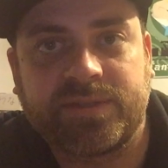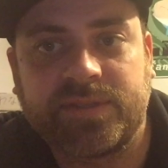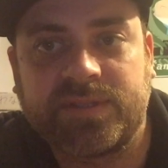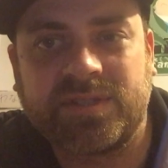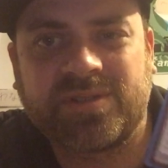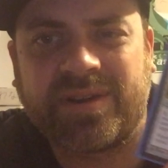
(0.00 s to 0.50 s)
So
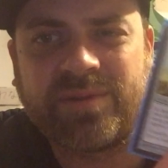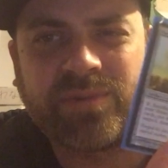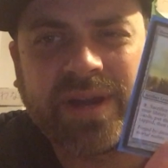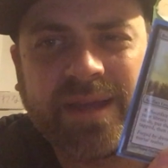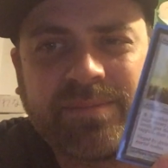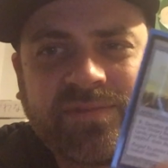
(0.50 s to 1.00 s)
this is a great
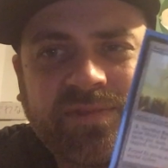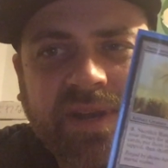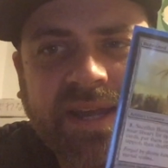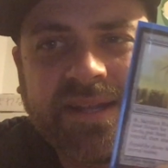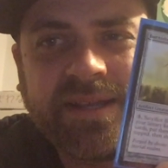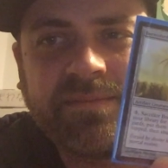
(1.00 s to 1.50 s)
ramp for
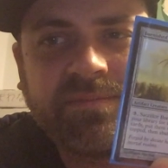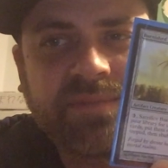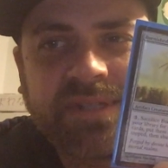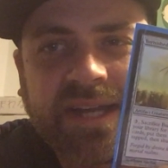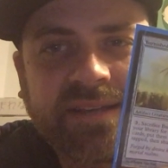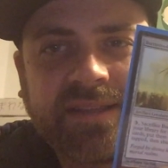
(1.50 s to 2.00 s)
any
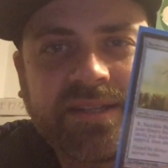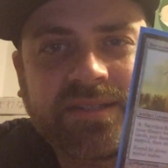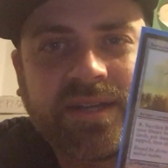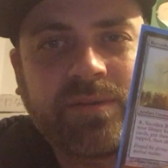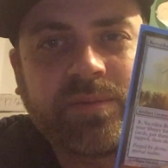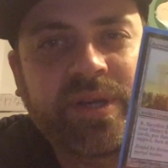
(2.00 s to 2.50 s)
deck
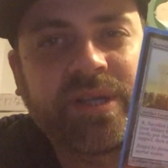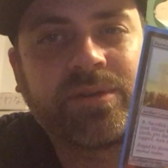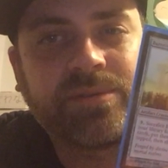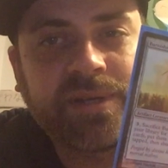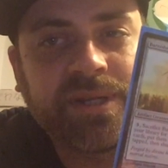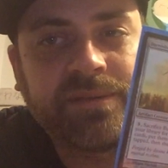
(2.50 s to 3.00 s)
that's not running
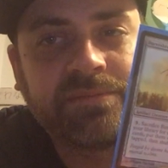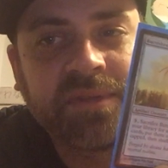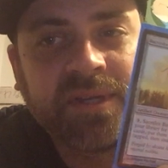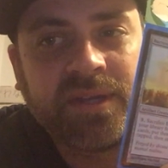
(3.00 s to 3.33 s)
green.